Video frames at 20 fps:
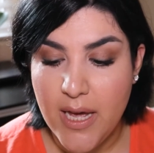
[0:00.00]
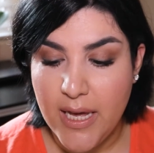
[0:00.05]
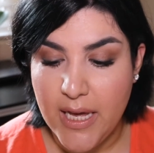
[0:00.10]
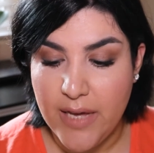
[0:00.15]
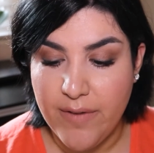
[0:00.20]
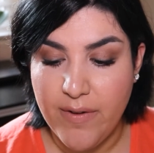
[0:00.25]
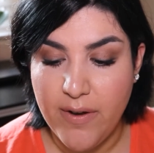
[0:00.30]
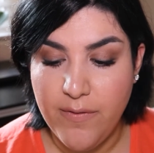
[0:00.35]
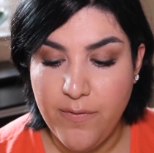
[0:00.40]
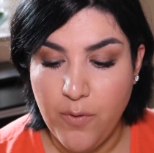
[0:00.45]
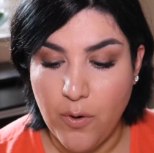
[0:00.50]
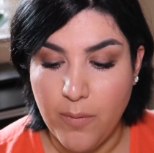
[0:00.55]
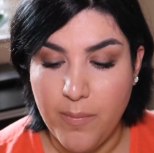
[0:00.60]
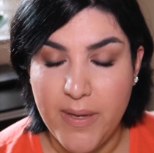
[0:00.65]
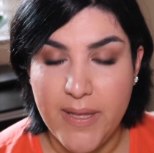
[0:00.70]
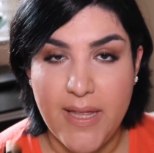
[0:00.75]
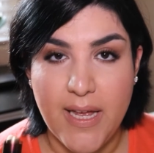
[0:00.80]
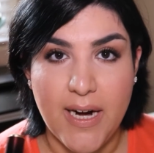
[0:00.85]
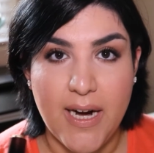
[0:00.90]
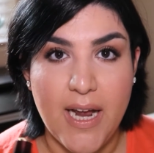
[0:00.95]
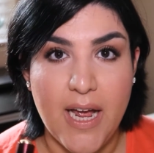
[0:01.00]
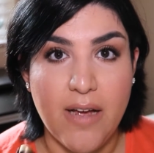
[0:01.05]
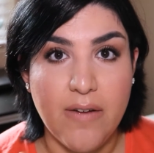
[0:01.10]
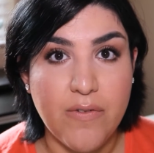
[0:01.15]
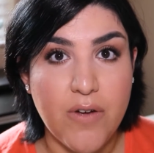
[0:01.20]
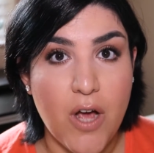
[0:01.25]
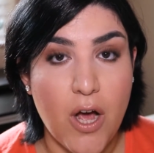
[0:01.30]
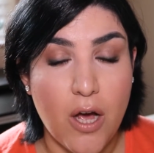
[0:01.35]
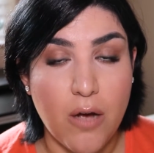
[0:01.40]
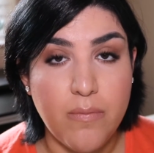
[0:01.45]
Even for me that I have
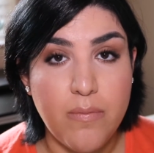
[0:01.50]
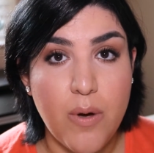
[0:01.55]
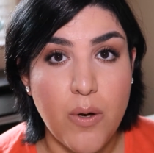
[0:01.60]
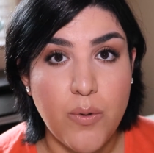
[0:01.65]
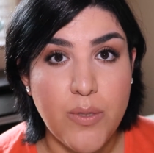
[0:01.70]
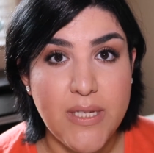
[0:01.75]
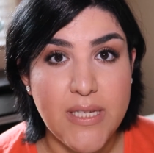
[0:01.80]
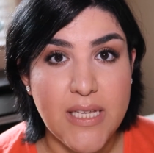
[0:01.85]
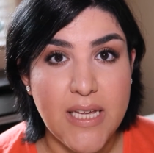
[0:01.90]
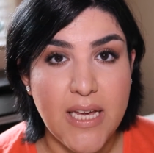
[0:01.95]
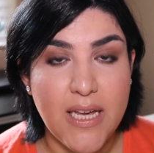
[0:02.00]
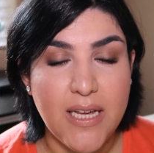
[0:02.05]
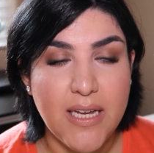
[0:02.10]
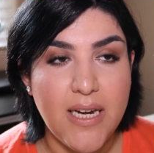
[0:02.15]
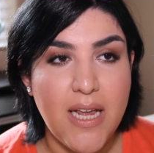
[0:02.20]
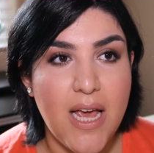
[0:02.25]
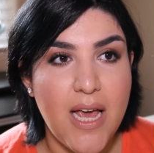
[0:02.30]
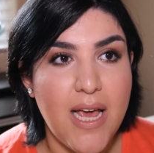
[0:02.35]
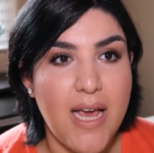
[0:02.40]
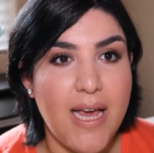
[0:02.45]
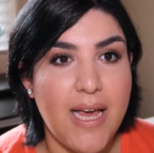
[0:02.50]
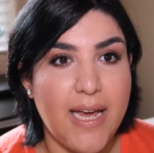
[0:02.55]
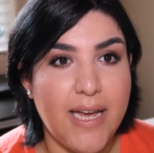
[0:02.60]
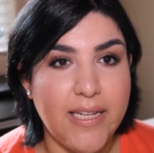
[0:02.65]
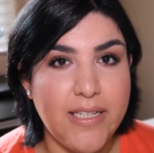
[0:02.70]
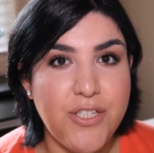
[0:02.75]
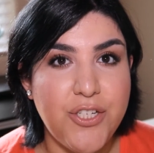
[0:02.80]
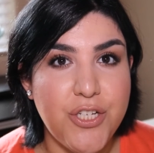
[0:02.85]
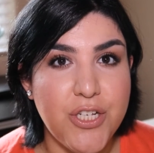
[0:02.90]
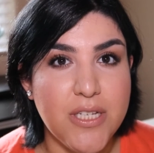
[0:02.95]
combo skin,
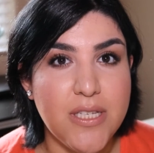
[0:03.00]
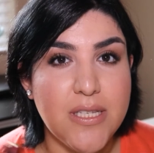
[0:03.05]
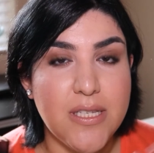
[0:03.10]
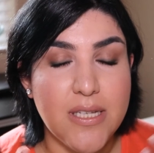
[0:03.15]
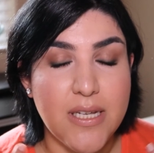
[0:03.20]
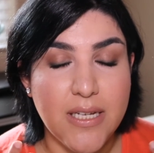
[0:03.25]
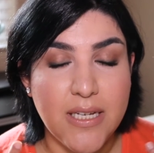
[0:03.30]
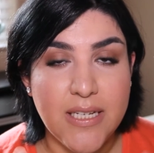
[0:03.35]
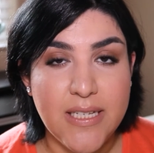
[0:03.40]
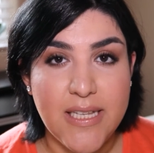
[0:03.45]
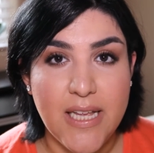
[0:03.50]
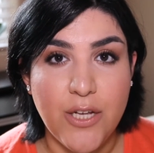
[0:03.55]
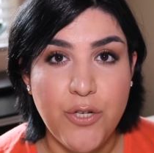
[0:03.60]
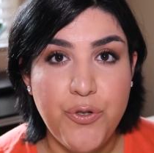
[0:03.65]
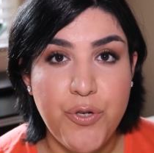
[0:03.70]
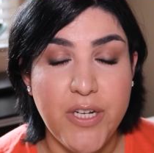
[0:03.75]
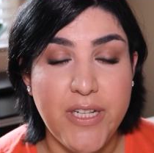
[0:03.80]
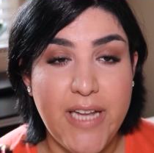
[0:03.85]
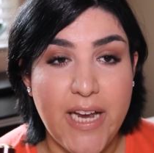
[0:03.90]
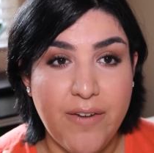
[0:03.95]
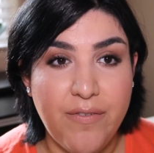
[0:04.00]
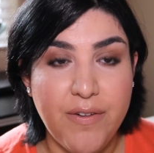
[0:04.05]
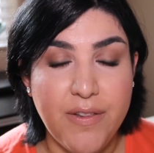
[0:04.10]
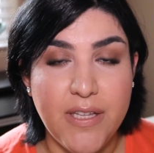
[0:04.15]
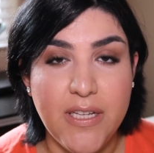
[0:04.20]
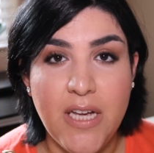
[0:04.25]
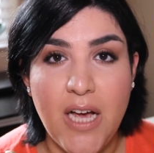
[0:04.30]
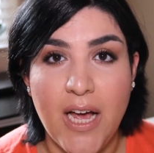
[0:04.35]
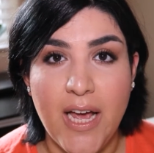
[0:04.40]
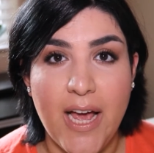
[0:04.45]
it just accentuates
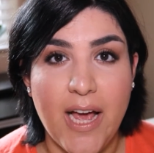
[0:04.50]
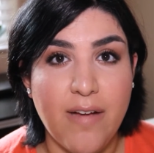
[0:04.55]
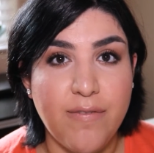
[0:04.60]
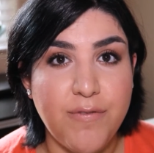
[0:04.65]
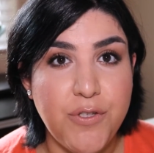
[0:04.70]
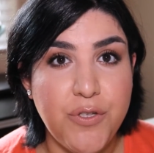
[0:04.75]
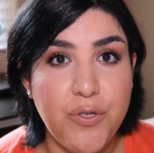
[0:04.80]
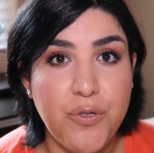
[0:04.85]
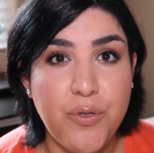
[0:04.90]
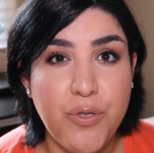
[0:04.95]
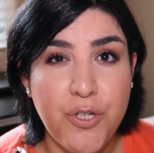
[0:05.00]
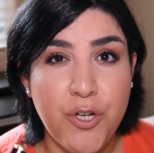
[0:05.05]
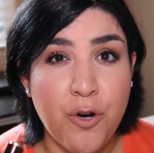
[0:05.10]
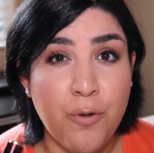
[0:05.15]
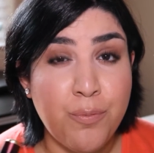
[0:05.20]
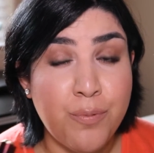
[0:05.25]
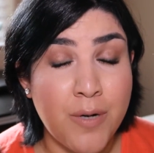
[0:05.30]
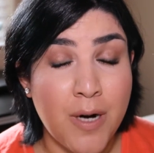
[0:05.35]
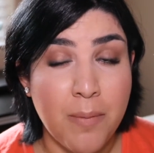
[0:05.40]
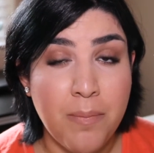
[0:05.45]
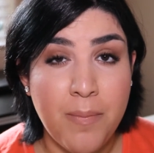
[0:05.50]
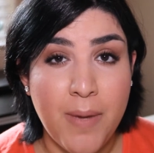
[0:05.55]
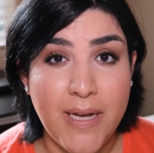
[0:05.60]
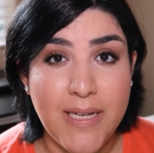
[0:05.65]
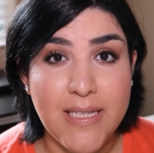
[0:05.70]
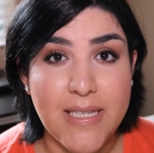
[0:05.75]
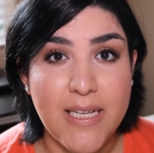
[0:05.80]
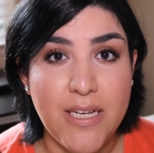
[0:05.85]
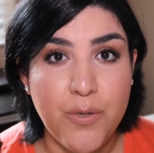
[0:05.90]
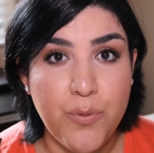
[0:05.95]
everything. I have to, prep my
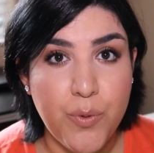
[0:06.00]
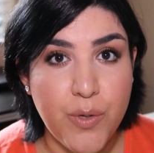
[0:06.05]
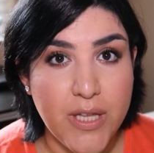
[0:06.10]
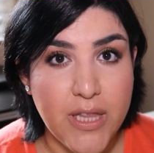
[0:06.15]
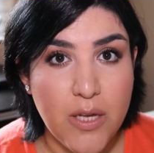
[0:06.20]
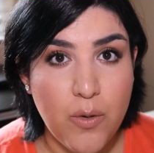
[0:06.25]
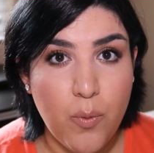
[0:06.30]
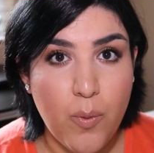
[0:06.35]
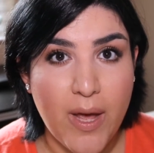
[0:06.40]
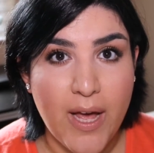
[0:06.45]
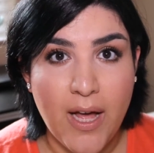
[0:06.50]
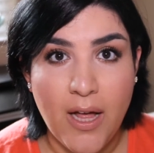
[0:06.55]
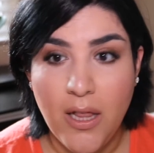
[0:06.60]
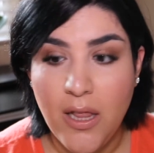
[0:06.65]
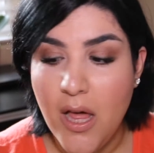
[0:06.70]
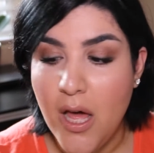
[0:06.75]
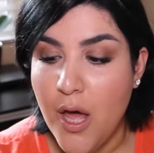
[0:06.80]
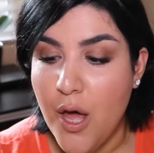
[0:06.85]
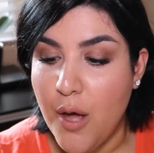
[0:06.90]
skin really well.